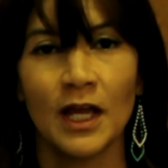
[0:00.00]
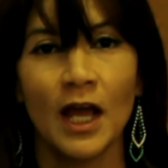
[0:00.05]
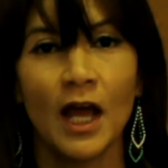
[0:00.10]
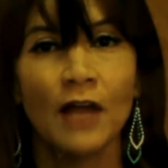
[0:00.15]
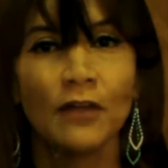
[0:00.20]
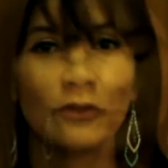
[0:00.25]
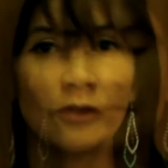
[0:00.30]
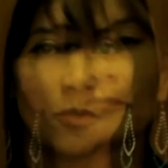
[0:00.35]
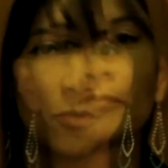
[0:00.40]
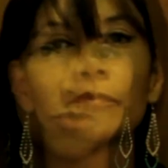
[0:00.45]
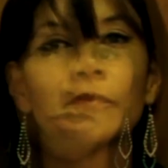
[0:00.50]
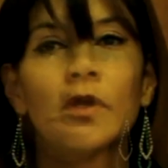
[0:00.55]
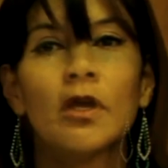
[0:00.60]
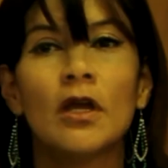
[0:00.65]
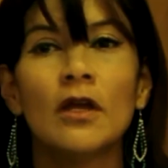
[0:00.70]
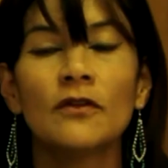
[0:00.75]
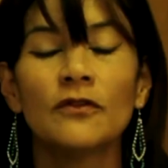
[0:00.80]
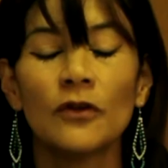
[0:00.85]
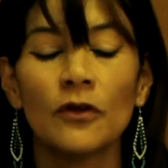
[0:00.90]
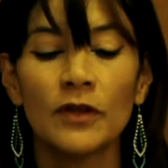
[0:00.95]
untouched.
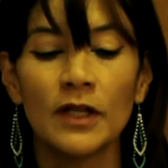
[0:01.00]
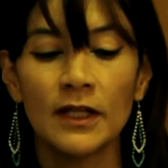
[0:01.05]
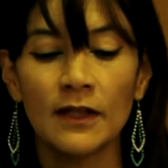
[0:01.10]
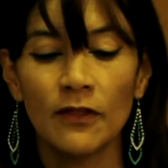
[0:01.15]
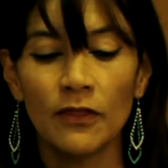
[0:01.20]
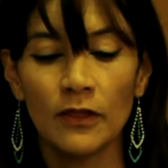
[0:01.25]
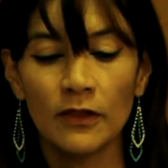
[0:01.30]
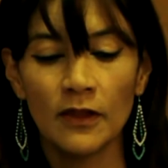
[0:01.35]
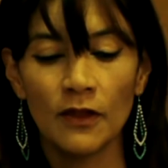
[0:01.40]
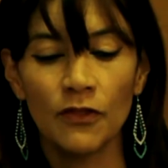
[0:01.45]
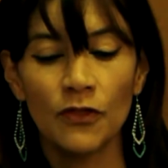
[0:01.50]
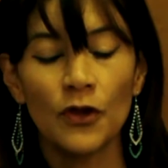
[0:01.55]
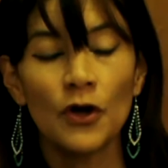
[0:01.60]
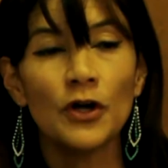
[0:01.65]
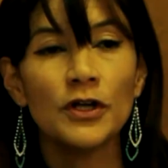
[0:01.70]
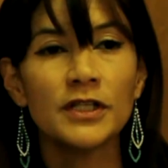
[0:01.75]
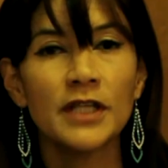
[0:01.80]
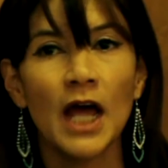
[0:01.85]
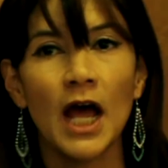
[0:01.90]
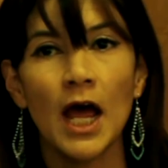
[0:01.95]
So the
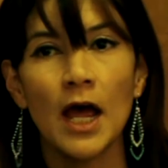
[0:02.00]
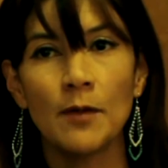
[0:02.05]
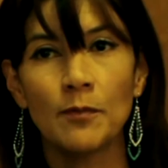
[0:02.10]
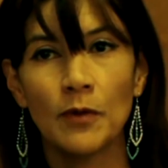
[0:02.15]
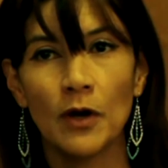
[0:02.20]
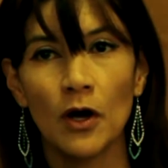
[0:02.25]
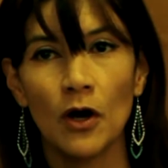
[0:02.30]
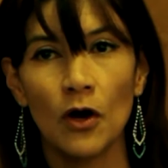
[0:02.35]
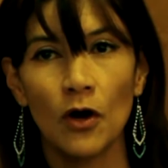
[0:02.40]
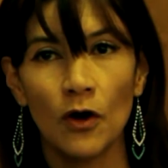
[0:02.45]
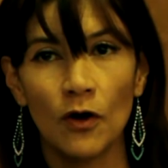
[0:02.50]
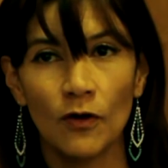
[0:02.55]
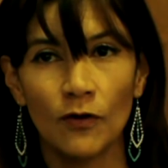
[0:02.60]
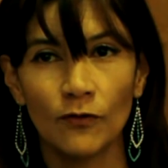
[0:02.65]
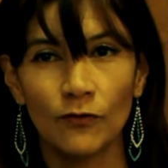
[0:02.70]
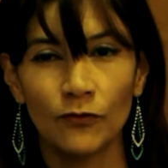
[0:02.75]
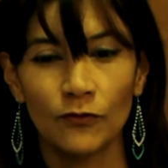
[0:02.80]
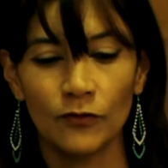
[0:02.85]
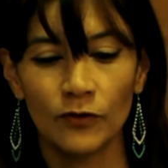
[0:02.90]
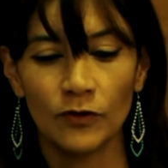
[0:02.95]
third type of